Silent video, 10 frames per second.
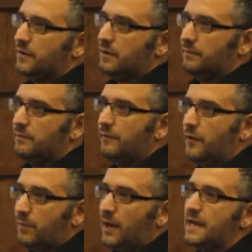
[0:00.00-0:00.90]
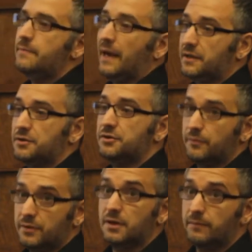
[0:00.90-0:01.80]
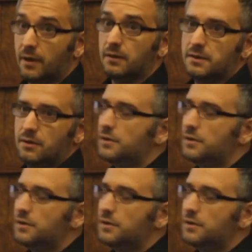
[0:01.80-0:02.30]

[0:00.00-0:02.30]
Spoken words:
for playback distributed amongst